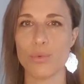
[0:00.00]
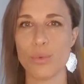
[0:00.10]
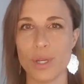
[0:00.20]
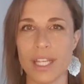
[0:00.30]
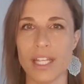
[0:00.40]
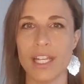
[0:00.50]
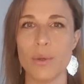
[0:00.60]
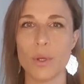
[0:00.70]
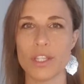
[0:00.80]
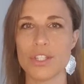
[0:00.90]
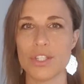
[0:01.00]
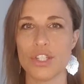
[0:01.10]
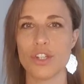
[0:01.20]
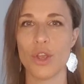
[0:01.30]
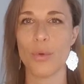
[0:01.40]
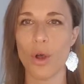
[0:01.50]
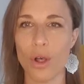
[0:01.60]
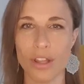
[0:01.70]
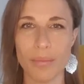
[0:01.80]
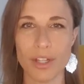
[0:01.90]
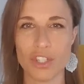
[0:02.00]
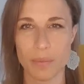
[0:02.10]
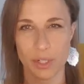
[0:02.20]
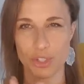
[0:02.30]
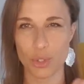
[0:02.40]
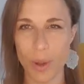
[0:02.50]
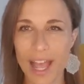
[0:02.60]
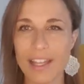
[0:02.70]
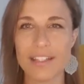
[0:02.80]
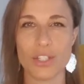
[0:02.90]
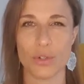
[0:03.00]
really wants to know all about spirituality